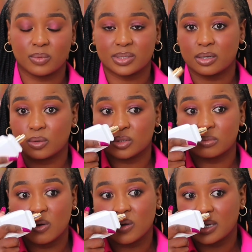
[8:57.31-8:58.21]
was a lot
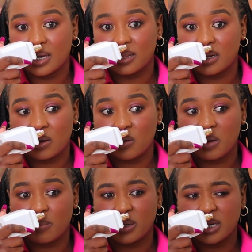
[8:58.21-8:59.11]
smokier than I
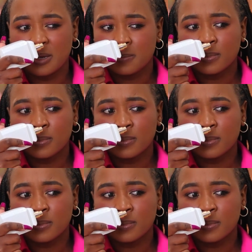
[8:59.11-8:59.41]
remembered.